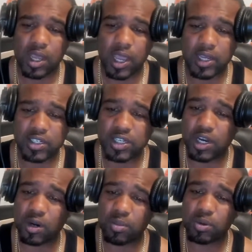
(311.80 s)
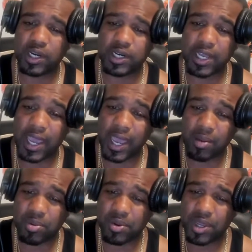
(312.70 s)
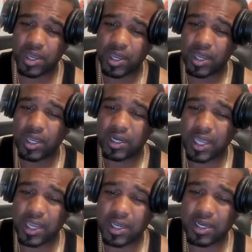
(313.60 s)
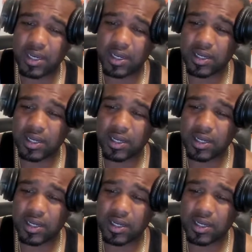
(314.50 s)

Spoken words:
It's terrible that happened. They